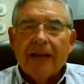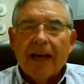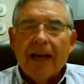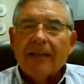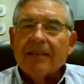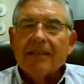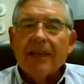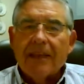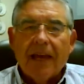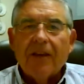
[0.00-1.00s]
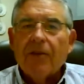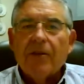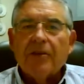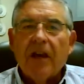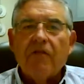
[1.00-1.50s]
I got to say thank you. You
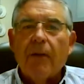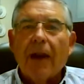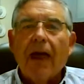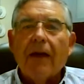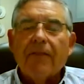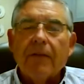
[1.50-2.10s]
saved my life.